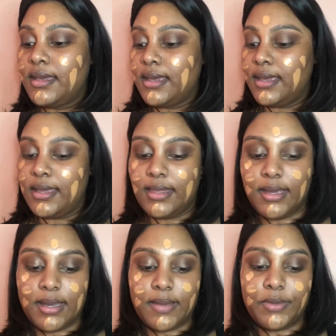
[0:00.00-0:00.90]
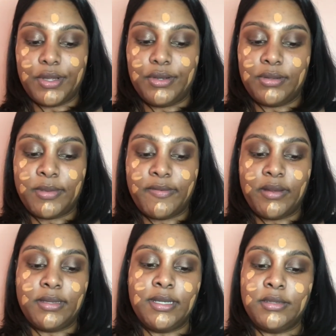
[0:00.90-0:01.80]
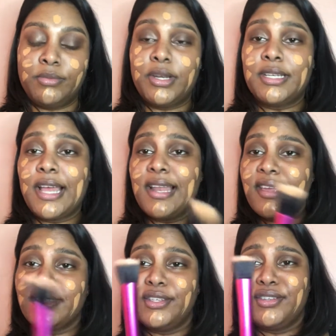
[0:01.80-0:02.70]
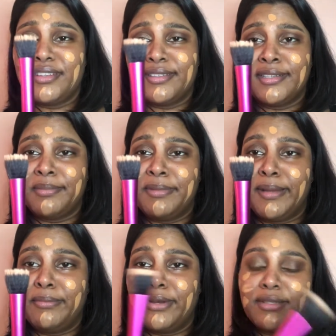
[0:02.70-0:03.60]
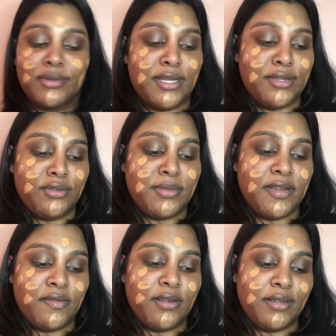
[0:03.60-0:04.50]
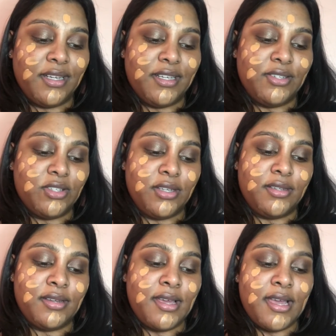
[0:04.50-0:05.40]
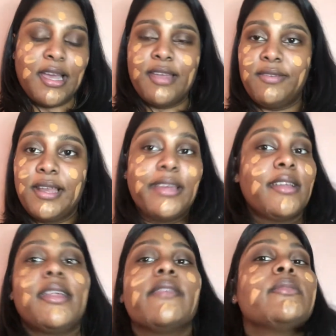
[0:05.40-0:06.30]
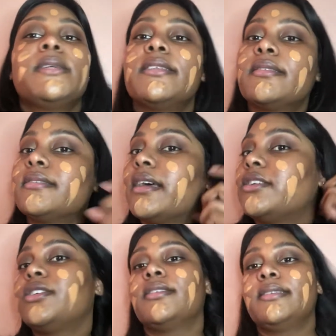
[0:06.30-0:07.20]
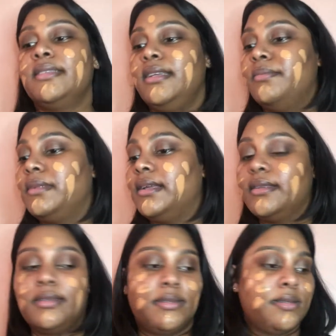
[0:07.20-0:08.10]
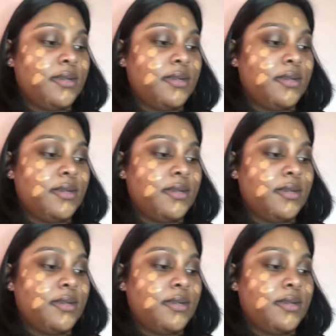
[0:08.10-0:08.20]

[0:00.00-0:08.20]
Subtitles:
And then I'm going to use my foundation brush. I like to use a stippling brush when I do my foundation. I feel like it gives me such a seamless